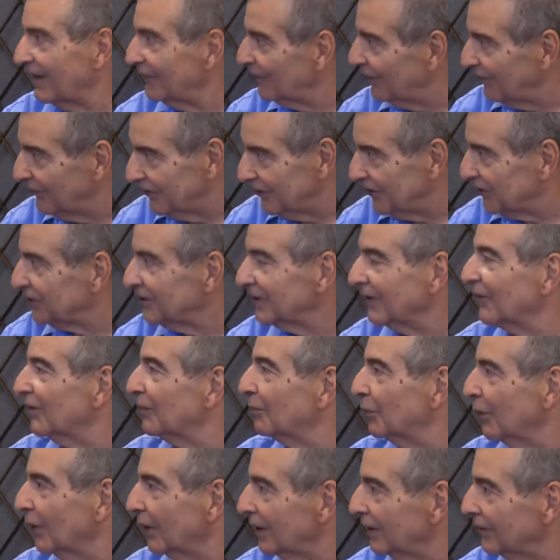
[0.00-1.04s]
every version of the
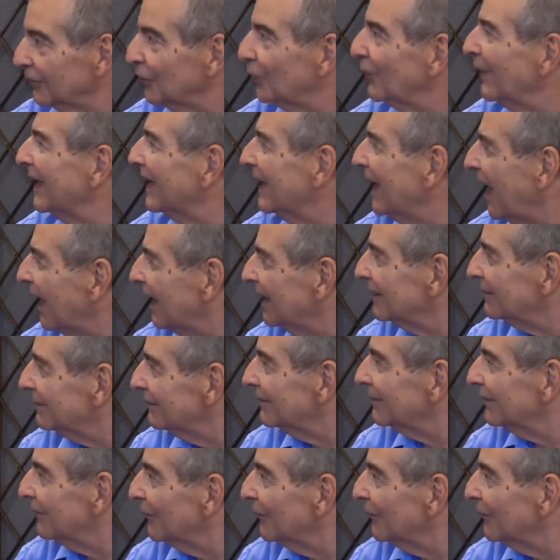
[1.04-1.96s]
book until I got it